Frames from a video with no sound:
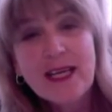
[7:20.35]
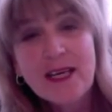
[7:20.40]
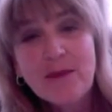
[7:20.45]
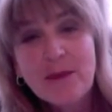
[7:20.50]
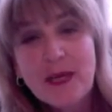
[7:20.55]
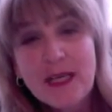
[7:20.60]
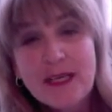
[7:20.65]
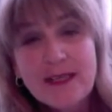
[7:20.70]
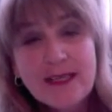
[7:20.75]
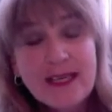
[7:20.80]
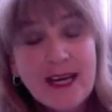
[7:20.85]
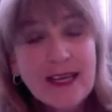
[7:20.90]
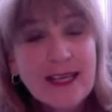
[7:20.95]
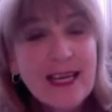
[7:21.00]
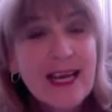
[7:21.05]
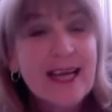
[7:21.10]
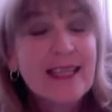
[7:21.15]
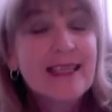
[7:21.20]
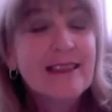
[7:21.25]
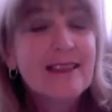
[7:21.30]
I mean, he's got
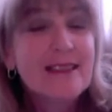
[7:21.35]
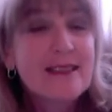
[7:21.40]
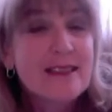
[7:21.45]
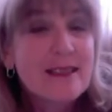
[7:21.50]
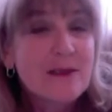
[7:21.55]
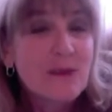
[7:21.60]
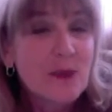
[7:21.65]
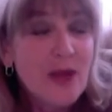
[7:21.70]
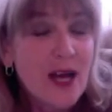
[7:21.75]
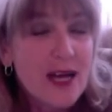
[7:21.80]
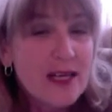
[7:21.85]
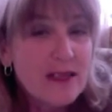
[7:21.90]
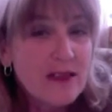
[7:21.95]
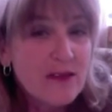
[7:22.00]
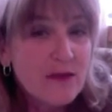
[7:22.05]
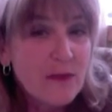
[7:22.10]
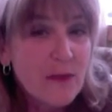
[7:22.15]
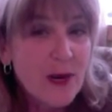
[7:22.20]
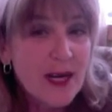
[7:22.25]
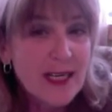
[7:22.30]
endless supplies
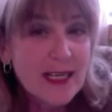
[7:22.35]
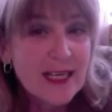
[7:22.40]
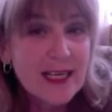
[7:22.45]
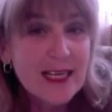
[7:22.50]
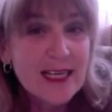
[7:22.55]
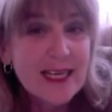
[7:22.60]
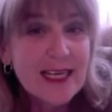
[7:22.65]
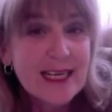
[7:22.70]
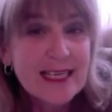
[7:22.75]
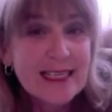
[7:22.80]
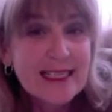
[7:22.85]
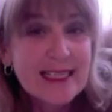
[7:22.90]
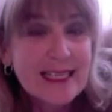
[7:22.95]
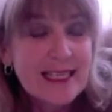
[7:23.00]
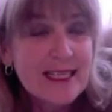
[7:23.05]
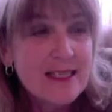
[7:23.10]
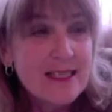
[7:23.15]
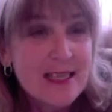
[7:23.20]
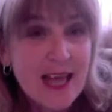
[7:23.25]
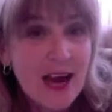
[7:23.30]
of money, and
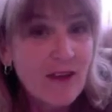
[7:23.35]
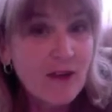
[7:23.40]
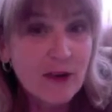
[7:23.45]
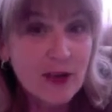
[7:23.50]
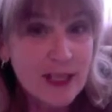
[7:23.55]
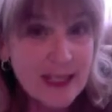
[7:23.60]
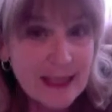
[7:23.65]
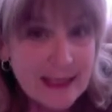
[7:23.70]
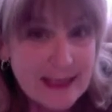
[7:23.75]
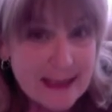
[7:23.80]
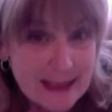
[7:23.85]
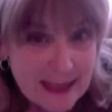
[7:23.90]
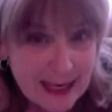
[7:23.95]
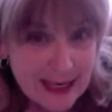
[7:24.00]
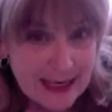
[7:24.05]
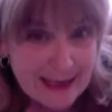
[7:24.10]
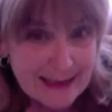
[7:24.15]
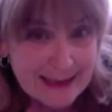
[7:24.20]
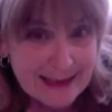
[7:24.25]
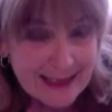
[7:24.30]
he's never in the
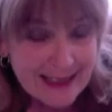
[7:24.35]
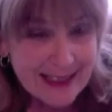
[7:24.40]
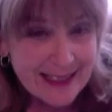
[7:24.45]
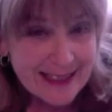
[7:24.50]
state.